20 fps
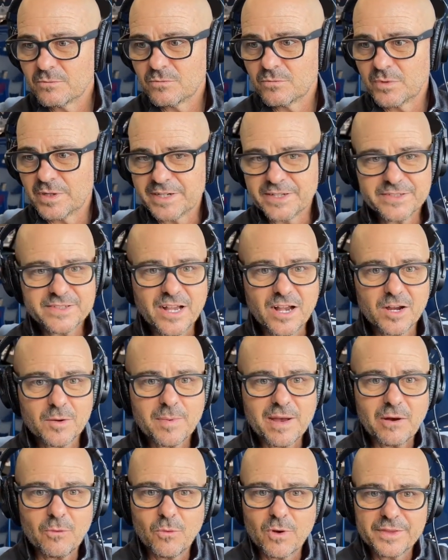where you talk
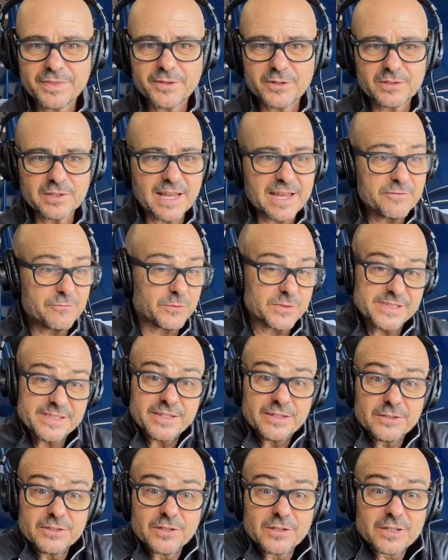about what their life was
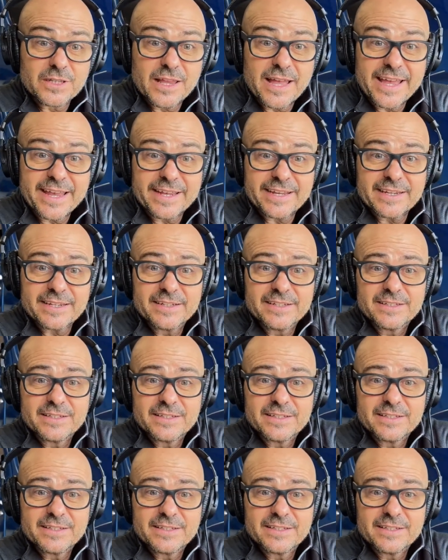going to look like